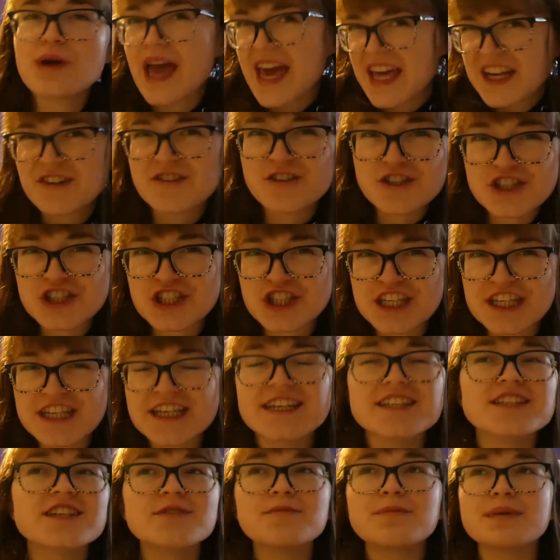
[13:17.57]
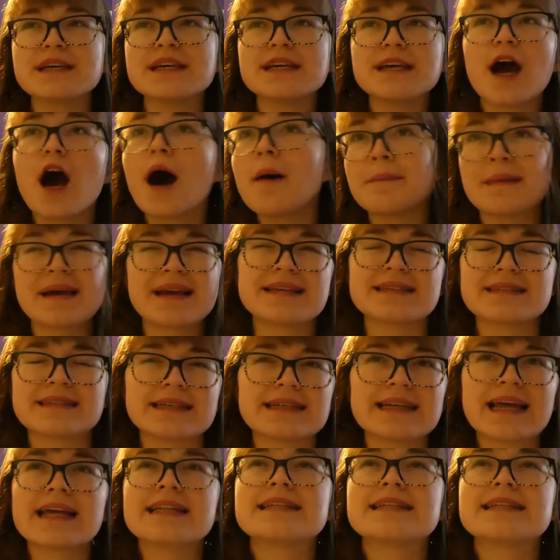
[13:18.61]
energy to be amazing,